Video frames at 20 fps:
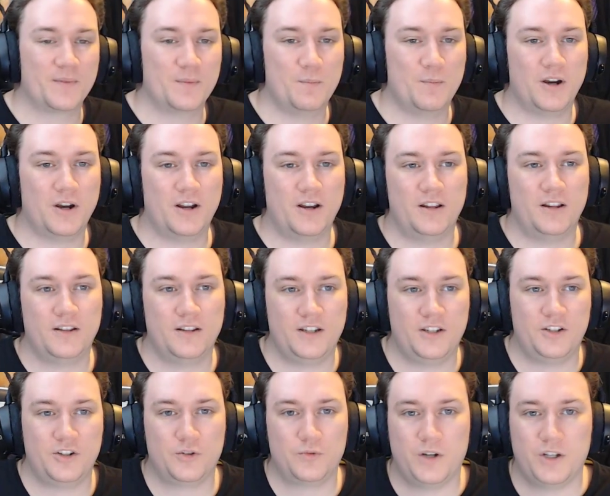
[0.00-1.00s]
But he
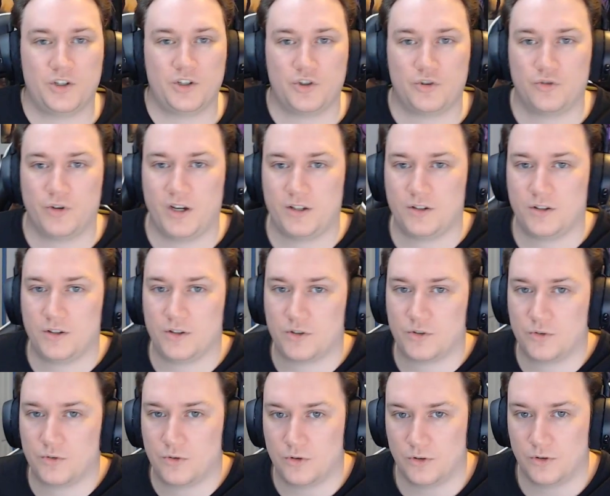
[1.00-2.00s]
just went straight to the
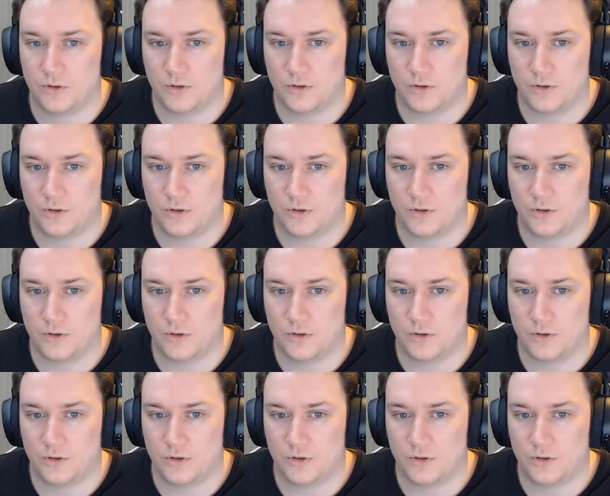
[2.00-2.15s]
sword.